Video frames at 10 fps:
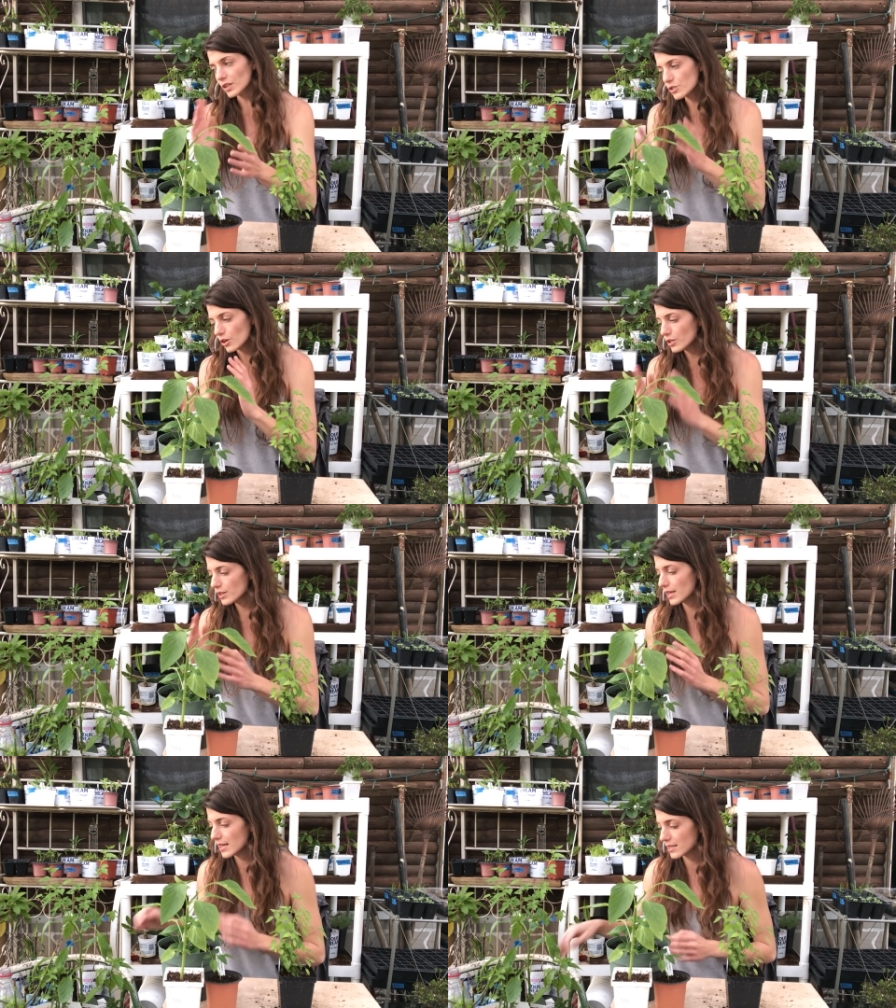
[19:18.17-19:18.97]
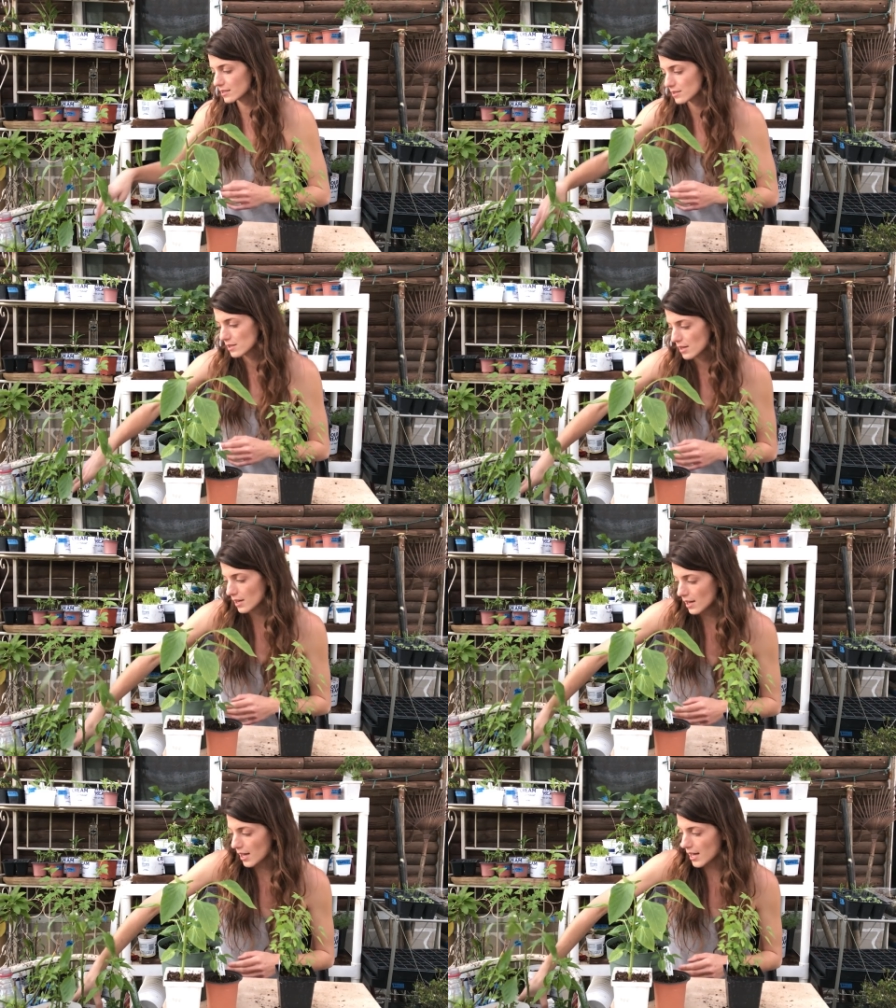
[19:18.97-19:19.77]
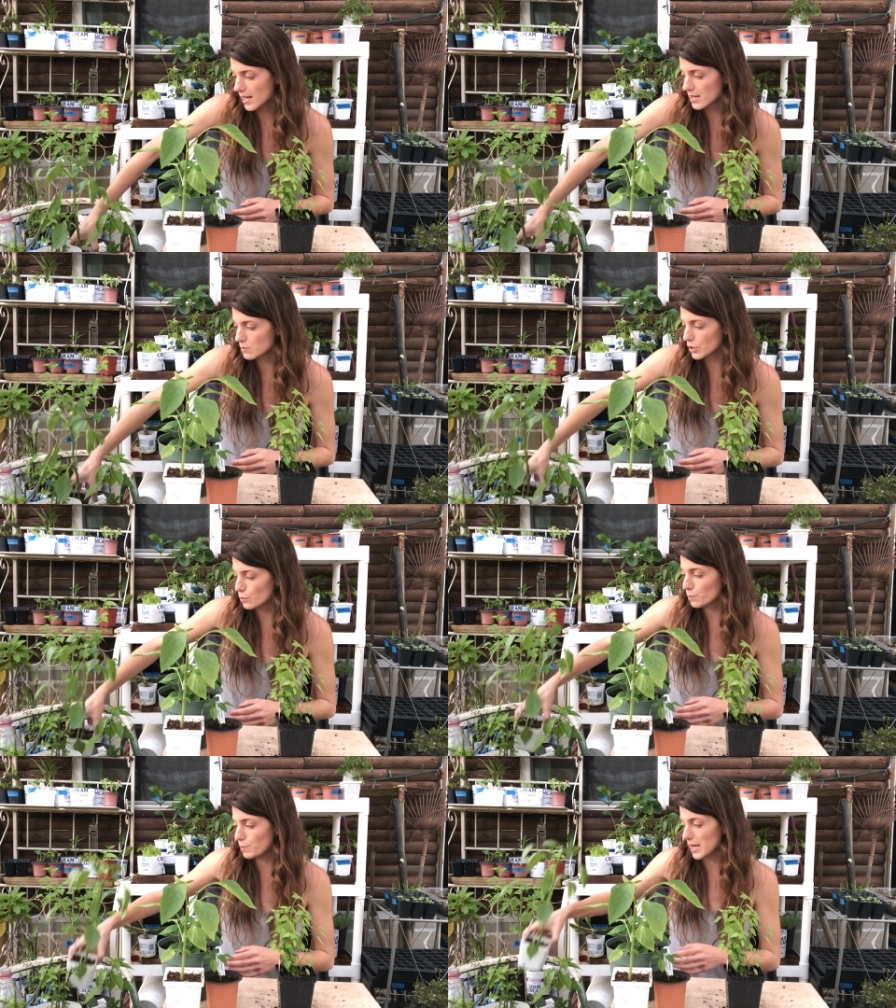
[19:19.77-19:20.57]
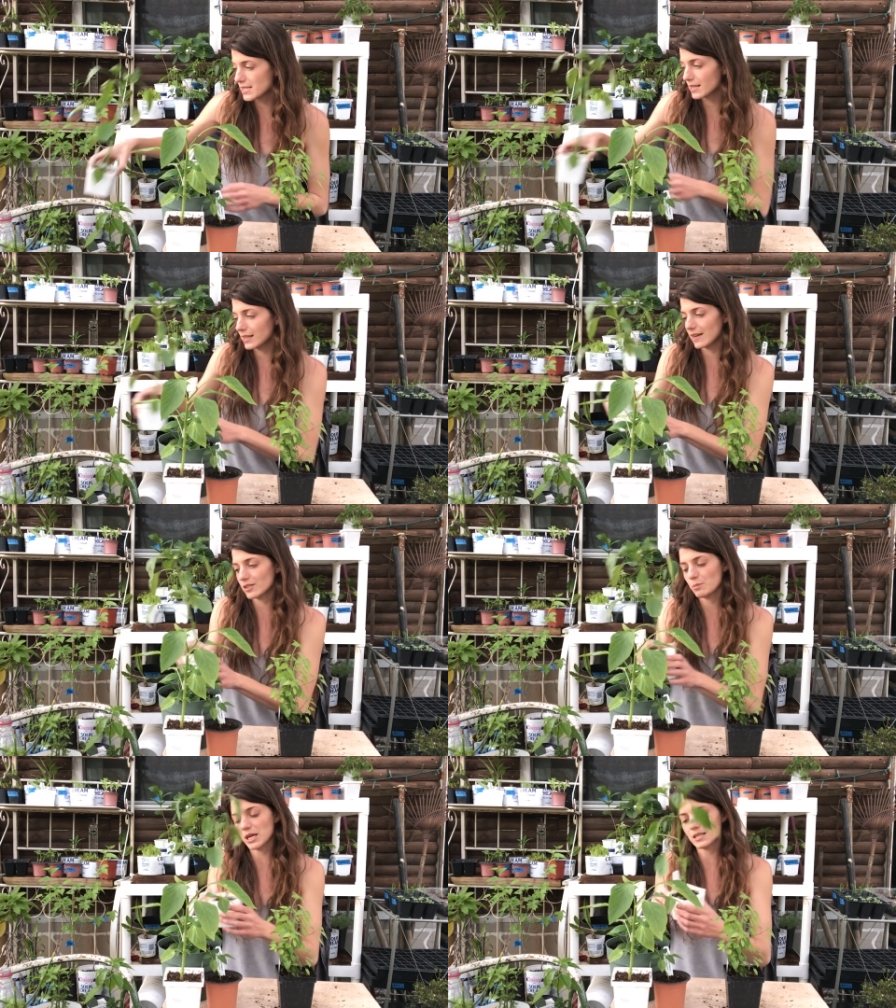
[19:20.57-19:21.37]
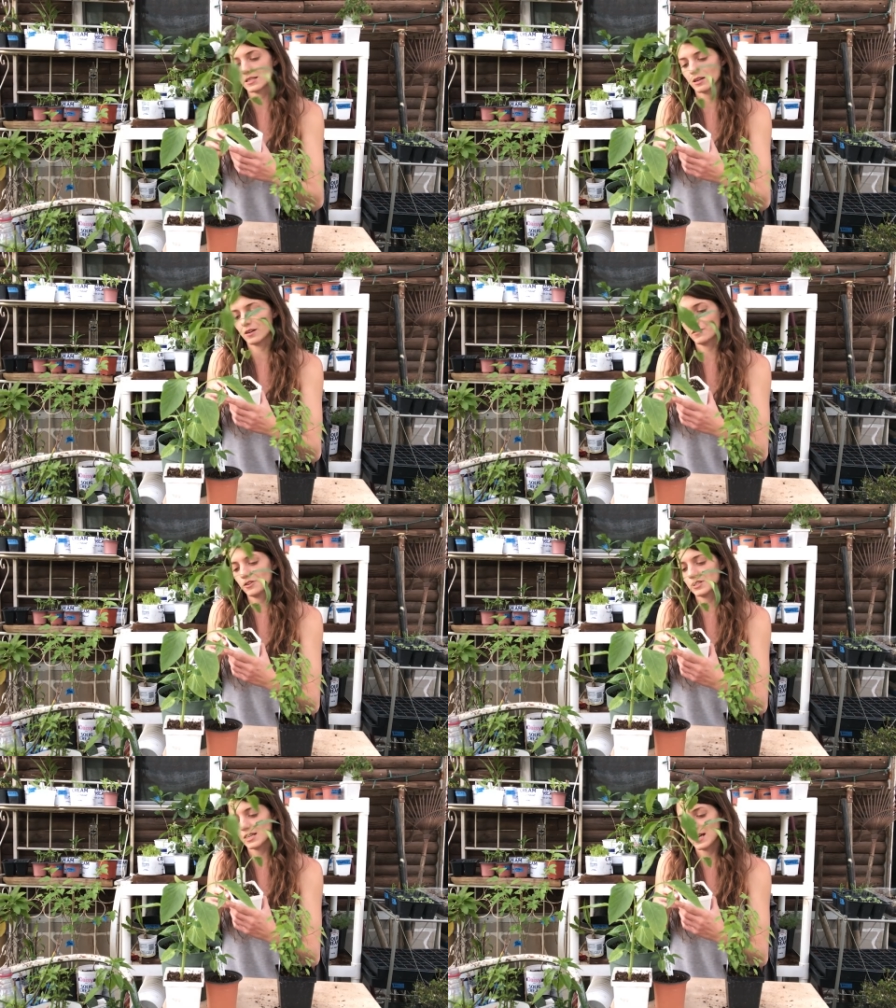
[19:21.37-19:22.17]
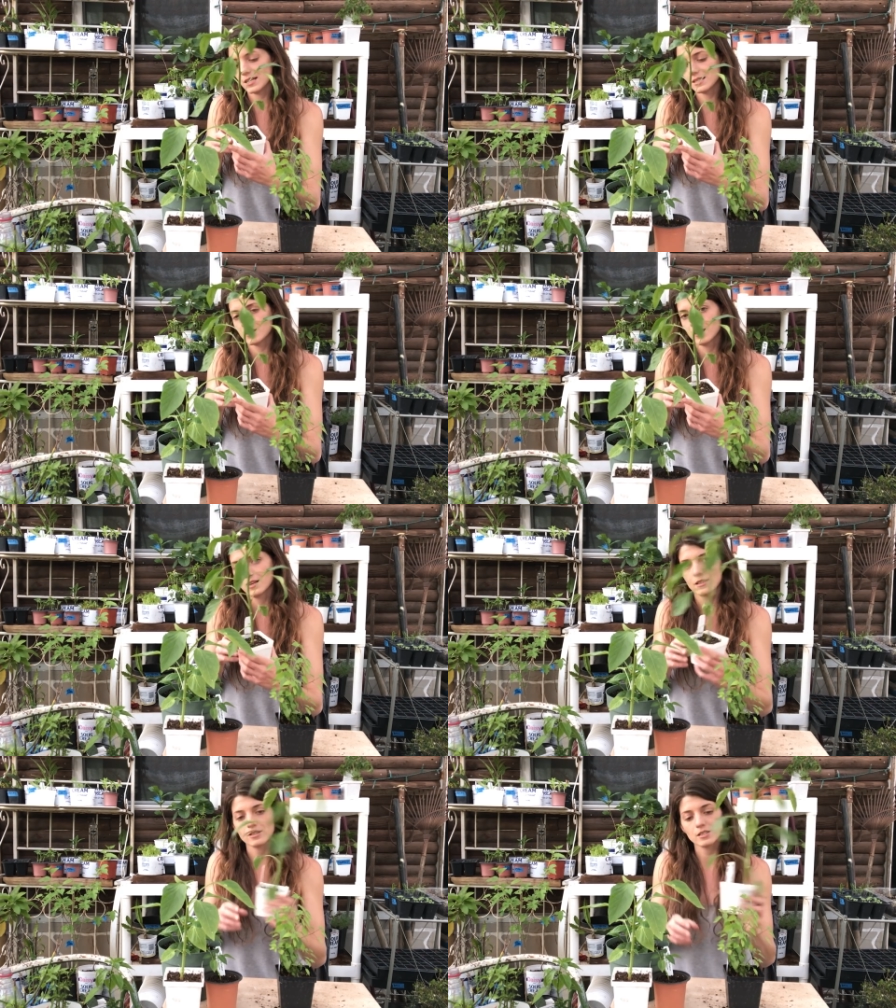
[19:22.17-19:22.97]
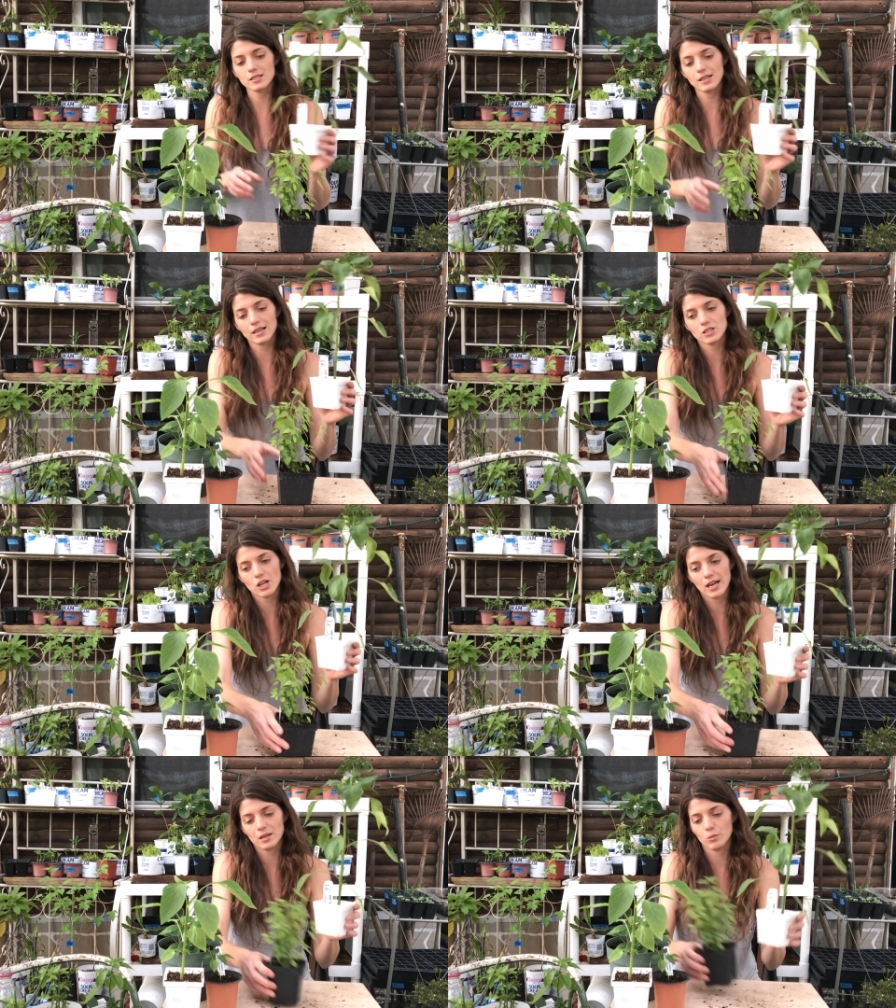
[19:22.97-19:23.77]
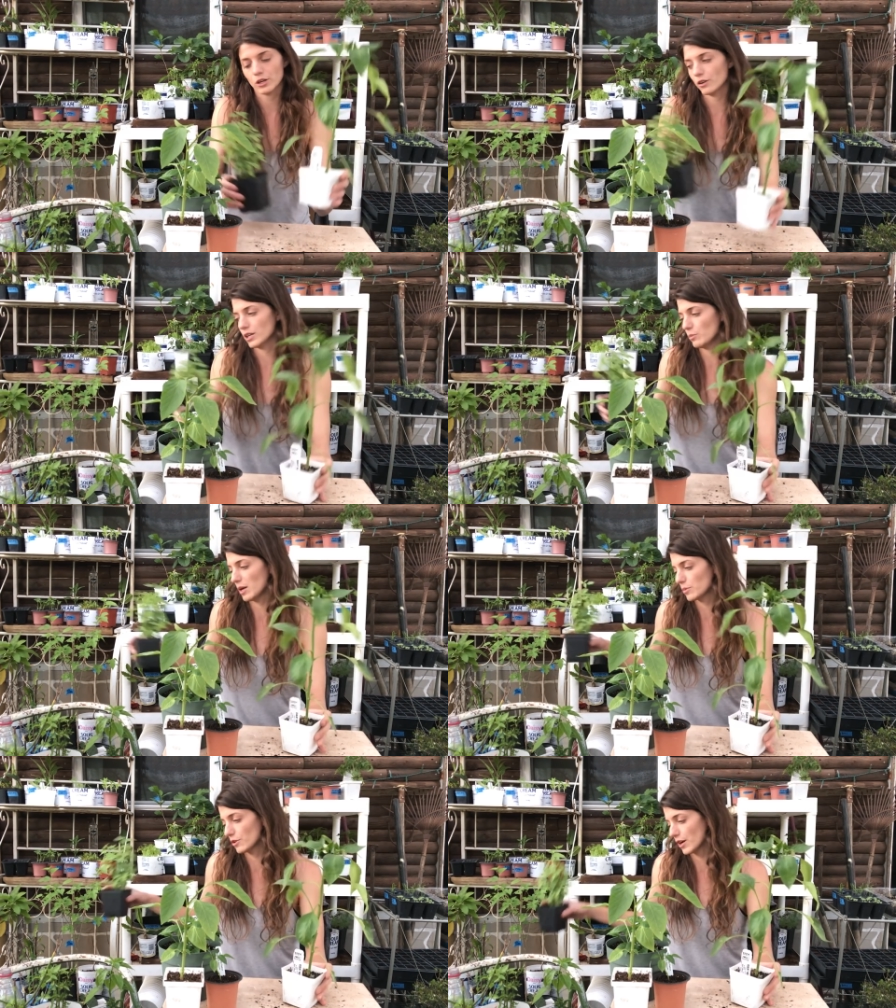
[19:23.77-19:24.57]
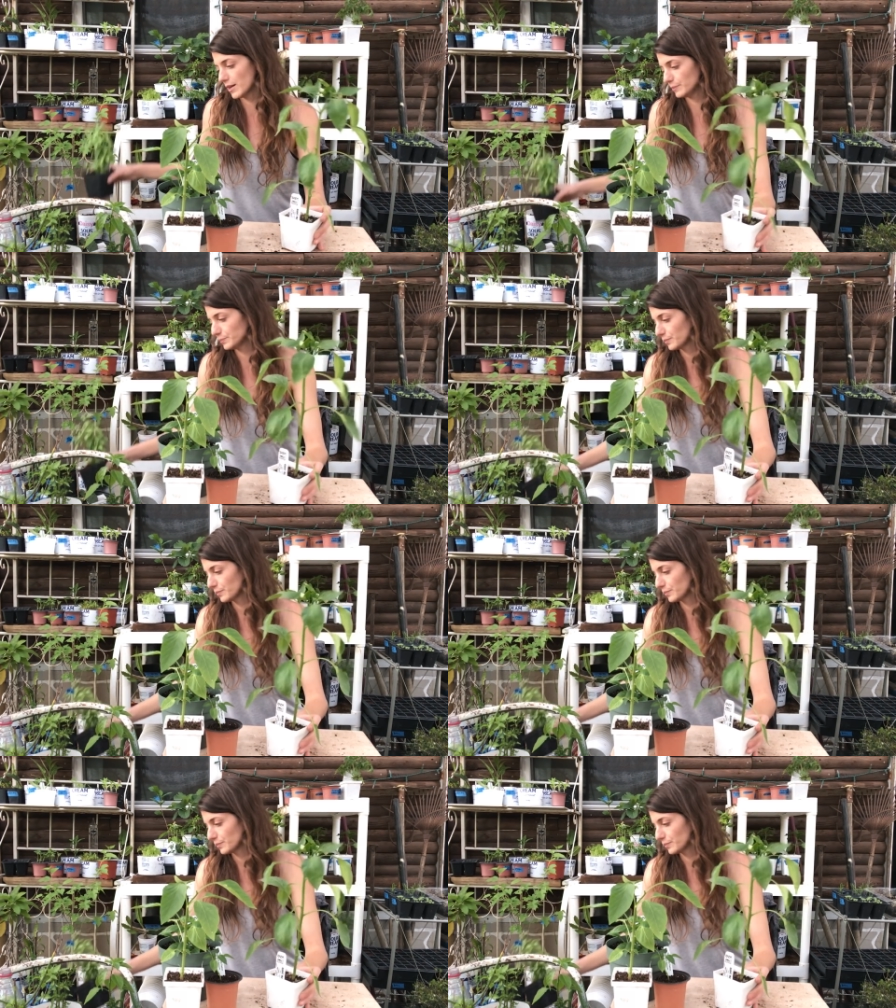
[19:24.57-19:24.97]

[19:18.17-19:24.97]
certain things, um, you basically have to base it on fruit size. So, this is like a giant Marconi pepper, right?